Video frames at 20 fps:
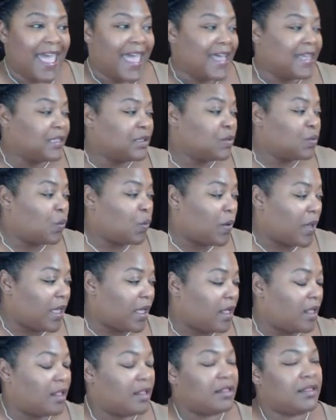as
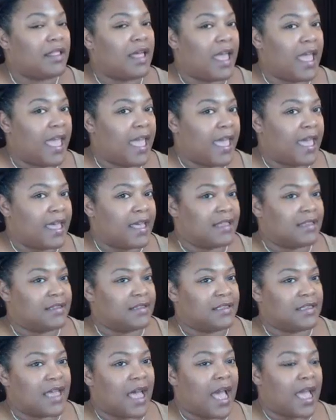well
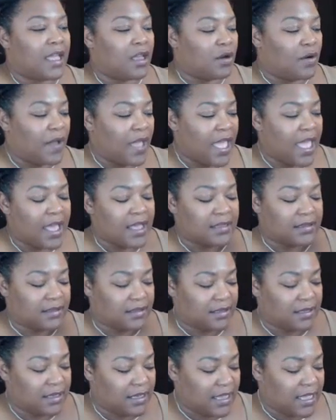as
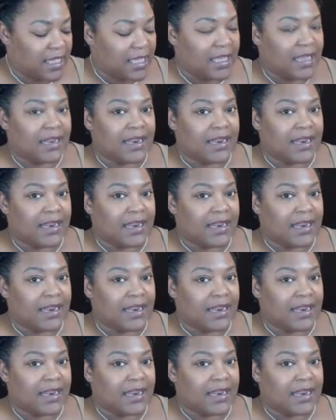iOS.